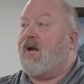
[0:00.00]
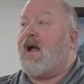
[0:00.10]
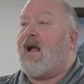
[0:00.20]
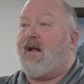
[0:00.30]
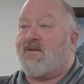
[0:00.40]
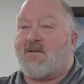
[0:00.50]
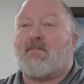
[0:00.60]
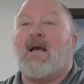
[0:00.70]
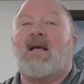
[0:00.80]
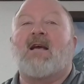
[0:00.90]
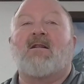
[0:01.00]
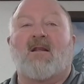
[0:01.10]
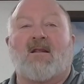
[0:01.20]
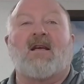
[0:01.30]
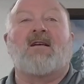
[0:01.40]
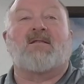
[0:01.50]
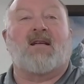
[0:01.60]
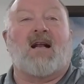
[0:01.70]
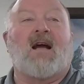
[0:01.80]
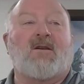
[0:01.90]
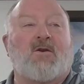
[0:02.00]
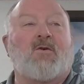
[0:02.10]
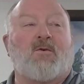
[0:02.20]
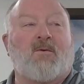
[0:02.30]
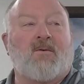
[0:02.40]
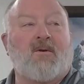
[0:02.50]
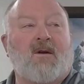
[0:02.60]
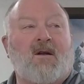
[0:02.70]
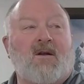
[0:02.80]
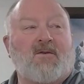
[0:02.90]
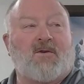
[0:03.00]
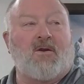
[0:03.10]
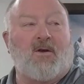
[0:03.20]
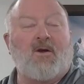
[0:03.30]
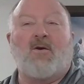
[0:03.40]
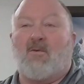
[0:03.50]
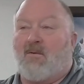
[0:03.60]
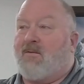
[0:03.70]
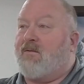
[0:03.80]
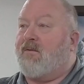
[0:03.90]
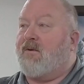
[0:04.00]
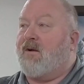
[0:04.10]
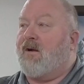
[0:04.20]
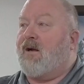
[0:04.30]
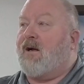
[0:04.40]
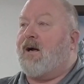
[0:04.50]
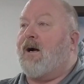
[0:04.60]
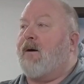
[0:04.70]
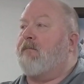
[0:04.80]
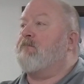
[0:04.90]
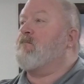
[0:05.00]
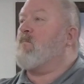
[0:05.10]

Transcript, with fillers: and speaking the things that I do to you. Um,